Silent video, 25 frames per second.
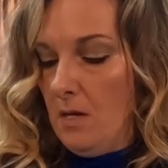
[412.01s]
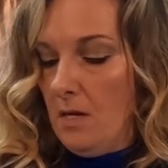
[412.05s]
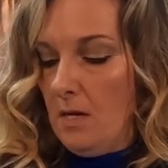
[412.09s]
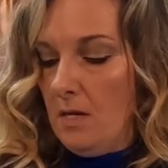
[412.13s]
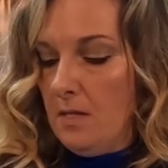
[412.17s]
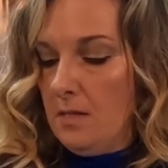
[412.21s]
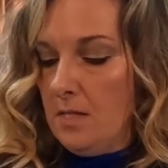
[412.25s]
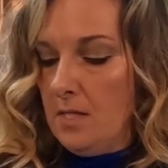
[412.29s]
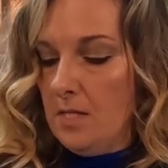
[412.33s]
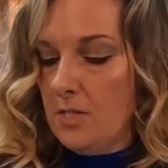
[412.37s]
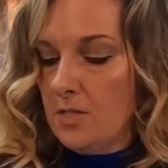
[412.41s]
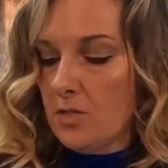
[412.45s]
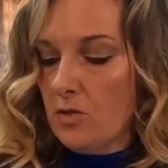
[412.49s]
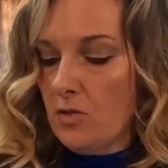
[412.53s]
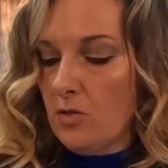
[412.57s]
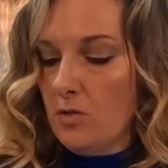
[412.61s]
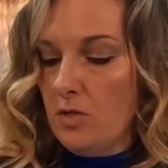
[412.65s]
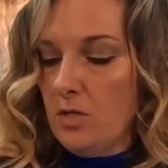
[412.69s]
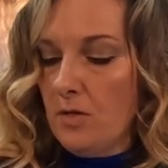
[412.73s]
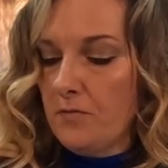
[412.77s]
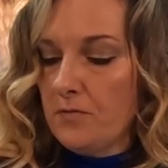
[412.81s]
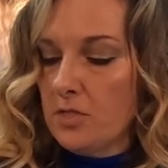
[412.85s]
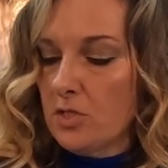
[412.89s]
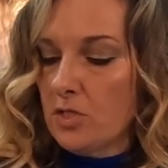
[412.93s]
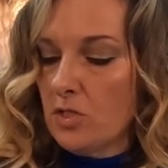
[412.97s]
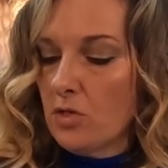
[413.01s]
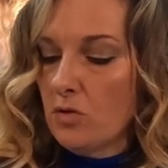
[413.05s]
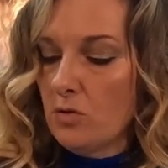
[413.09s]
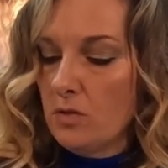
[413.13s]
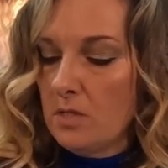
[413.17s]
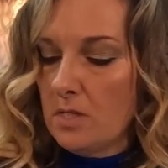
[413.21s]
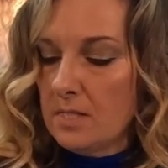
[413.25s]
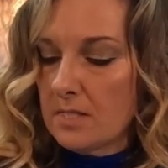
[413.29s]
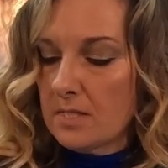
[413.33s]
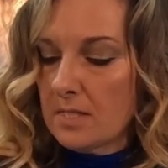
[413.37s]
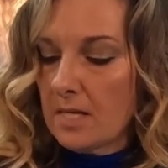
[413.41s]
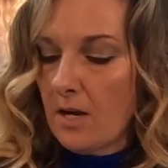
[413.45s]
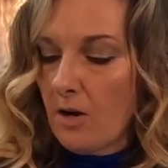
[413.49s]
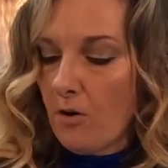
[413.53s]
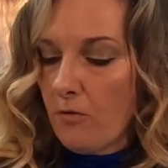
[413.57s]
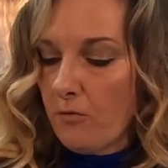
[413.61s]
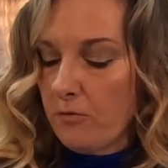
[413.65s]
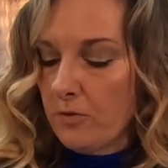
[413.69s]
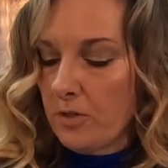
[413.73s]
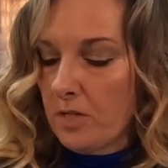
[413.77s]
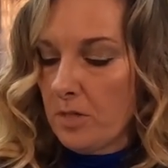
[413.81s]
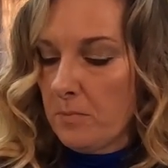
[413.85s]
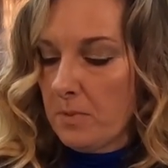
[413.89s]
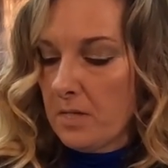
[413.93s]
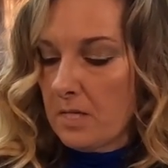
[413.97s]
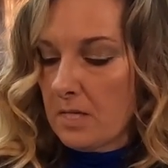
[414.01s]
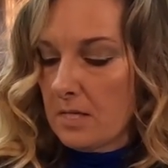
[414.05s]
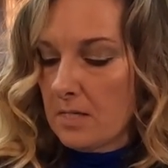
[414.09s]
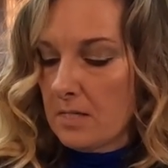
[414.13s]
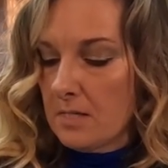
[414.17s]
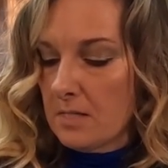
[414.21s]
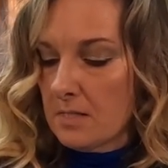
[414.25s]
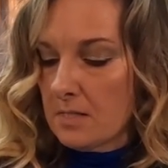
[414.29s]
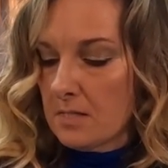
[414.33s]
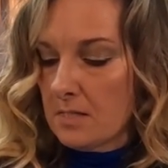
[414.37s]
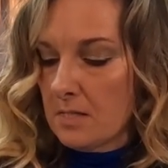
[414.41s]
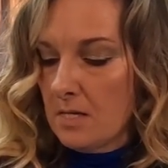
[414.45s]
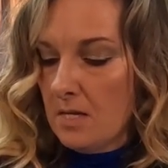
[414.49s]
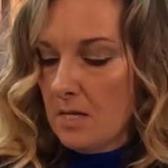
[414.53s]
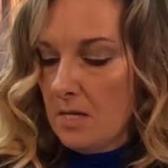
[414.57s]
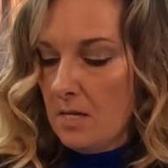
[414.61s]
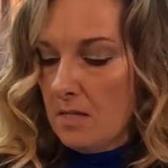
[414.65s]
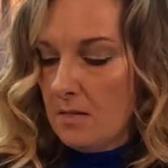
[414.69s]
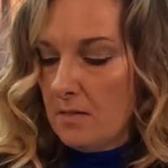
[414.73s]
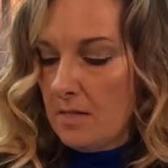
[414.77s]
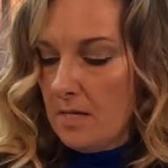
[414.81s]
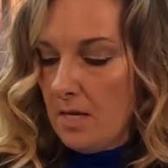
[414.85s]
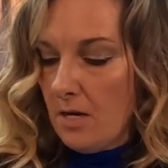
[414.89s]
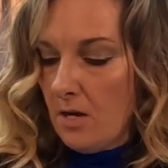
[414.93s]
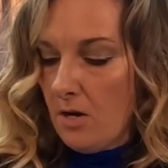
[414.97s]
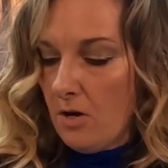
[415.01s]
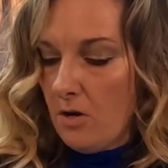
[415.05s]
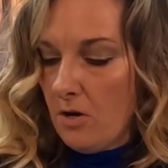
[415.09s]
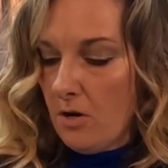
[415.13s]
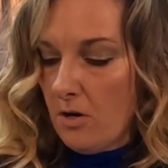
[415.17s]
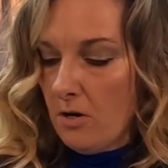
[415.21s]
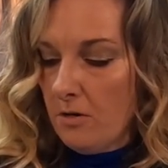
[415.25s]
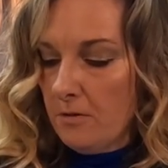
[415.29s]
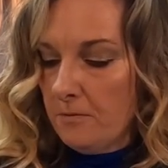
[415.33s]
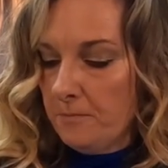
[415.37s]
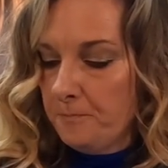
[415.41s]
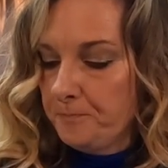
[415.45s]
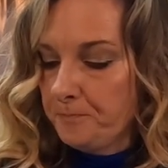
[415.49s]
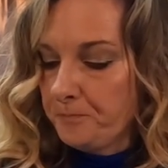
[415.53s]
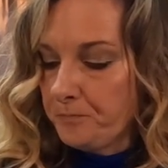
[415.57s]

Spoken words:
And these are, you have to turn these carefully because they are